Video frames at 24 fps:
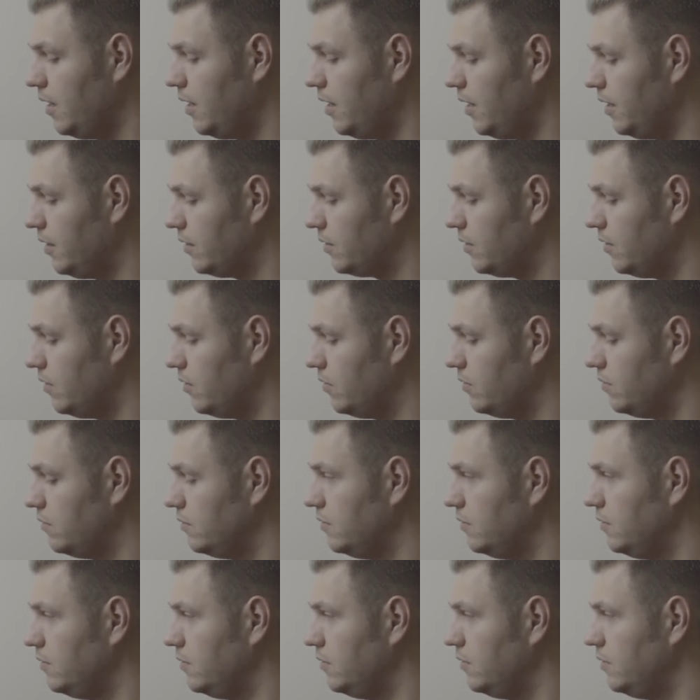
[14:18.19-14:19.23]
and
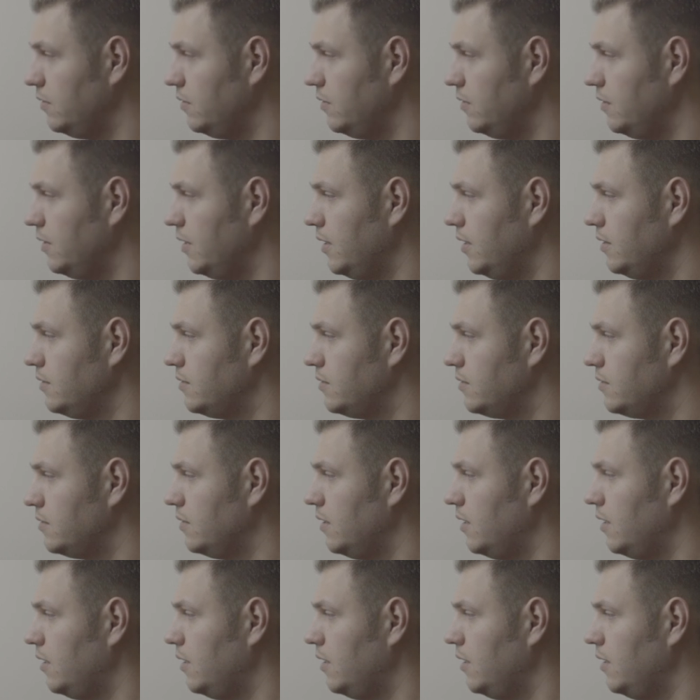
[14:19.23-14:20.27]
go, yes,
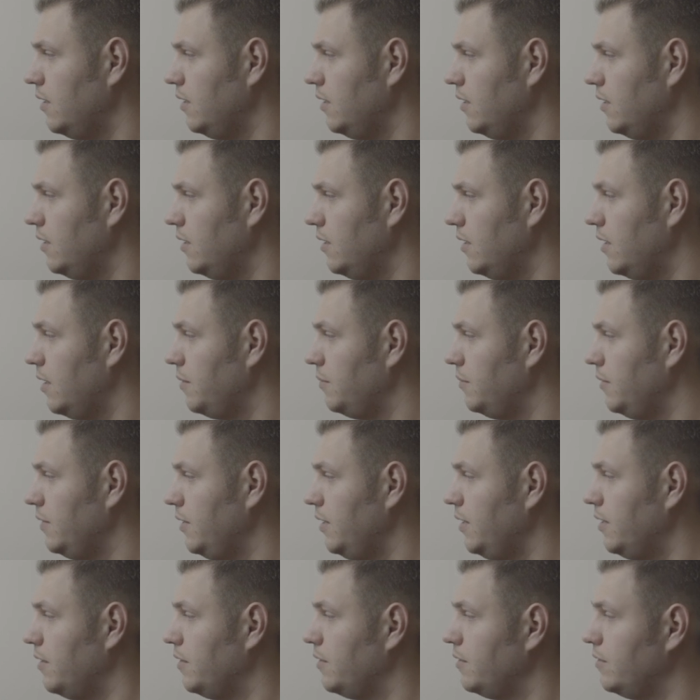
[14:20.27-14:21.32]
I am
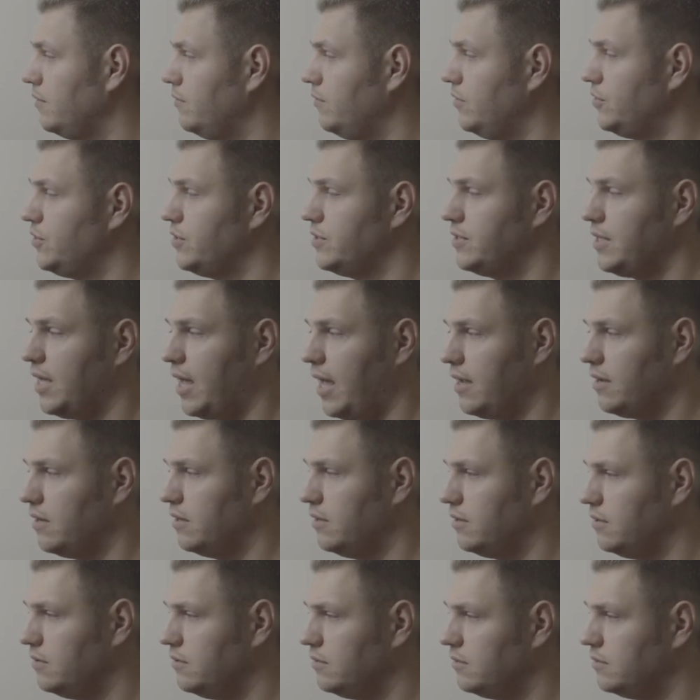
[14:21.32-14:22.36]
here, which is the
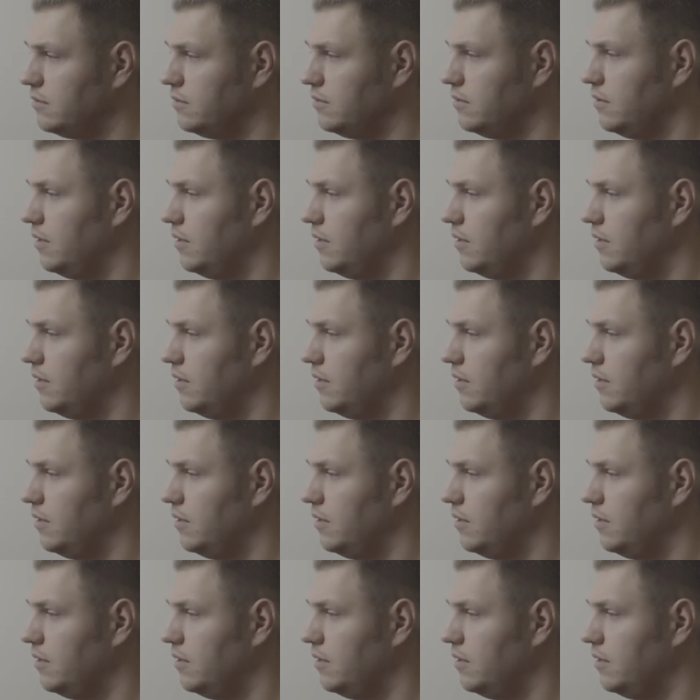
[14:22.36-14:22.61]
Angular.